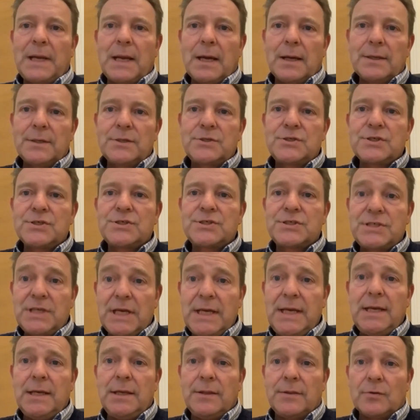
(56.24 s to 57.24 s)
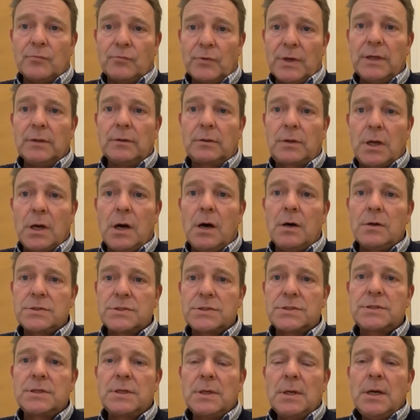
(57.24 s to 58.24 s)
begun to see the real
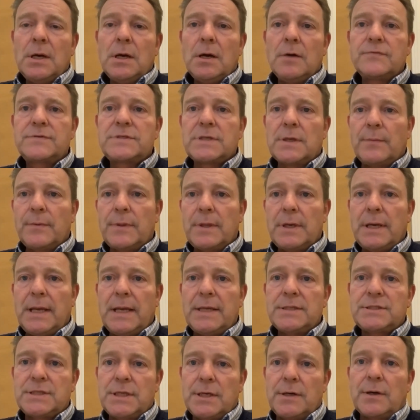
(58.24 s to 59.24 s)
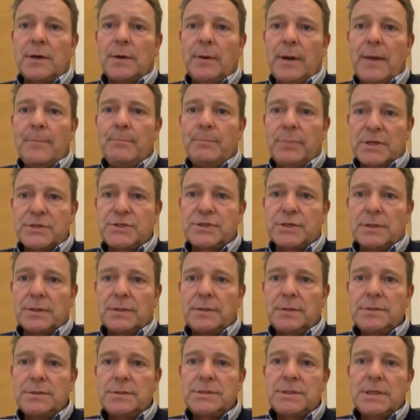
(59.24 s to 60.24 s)
costs of some of the net zero
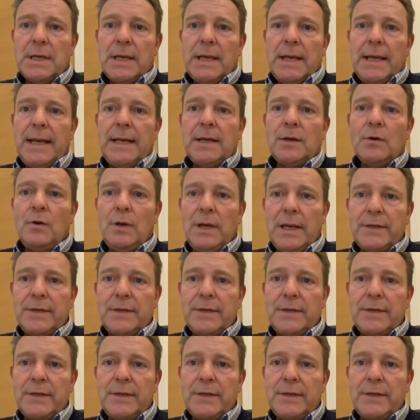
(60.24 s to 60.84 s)
ambitions. You know,